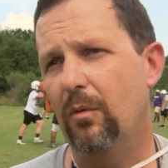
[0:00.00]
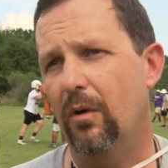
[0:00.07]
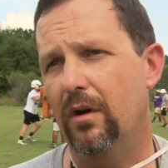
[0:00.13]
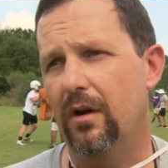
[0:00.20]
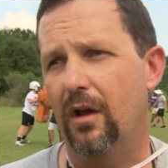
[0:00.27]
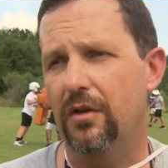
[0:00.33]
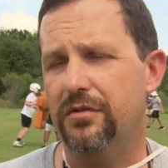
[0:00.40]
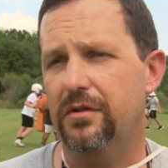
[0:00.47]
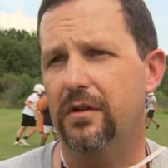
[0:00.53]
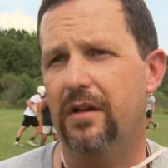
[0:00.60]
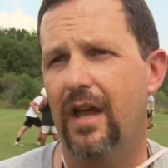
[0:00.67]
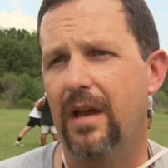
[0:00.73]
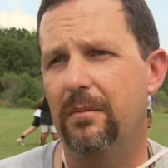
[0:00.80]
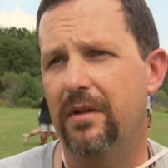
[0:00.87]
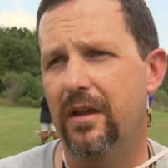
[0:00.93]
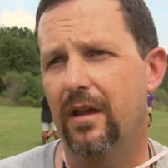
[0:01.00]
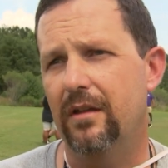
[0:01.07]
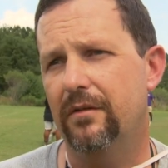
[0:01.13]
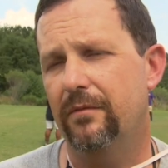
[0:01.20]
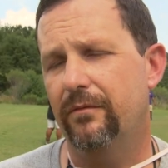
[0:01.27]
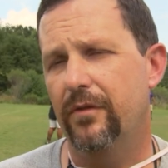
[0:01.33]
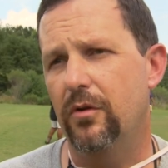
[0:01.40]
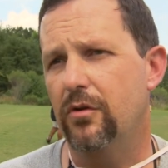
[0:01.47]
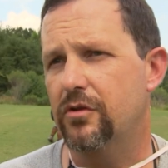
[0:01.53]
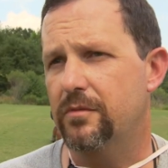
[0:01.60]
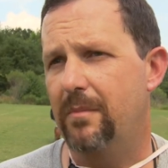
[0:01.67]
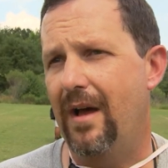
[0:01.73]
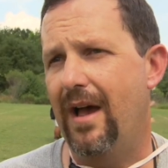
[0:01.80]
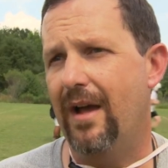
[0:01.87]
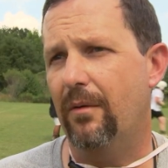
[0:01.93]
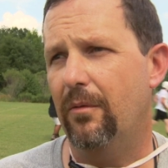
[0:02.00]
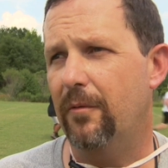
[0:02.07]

We worked an all-star game together a few years back